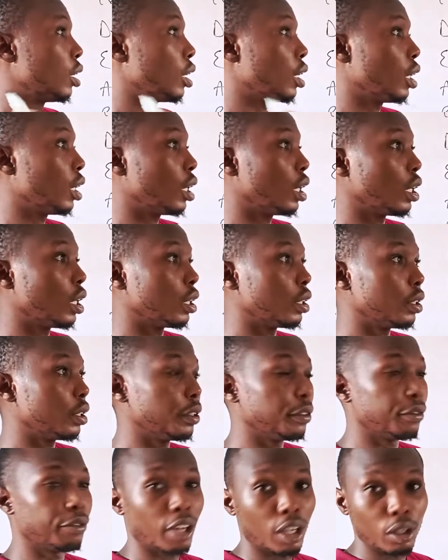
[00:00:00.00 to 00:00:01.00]

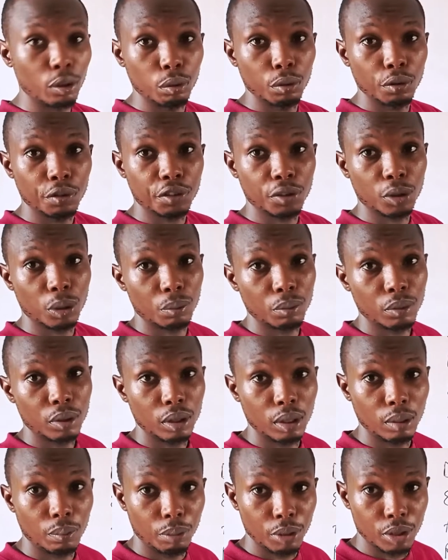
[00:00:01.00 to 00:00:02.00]
a value from
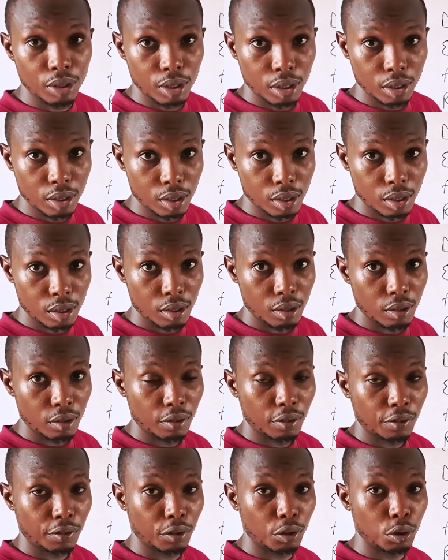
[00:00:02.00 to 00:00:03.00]
the business
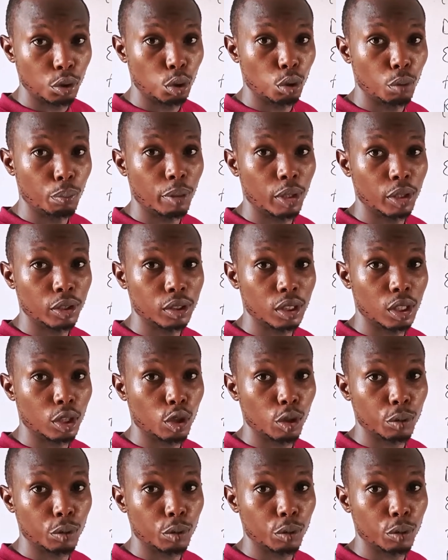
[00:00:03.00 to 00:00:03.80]
for your own personal